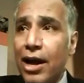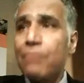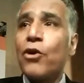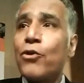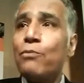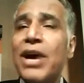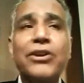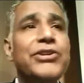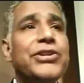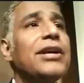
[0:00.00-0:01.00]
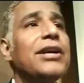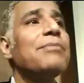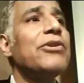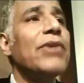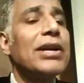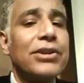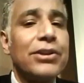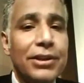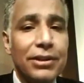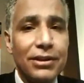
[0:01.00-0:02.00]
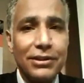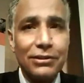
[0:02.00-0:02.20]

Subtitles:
I am Arup Banerji, I'm the director.